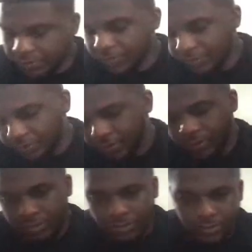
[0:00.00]

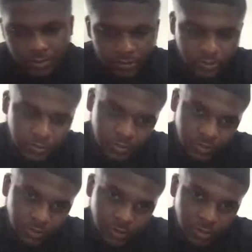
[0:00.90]

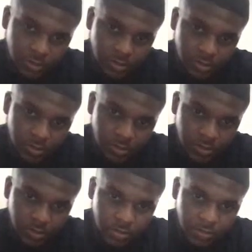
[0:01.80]

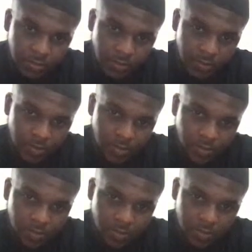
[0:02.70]

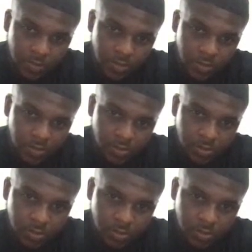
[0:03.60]
(not speaking)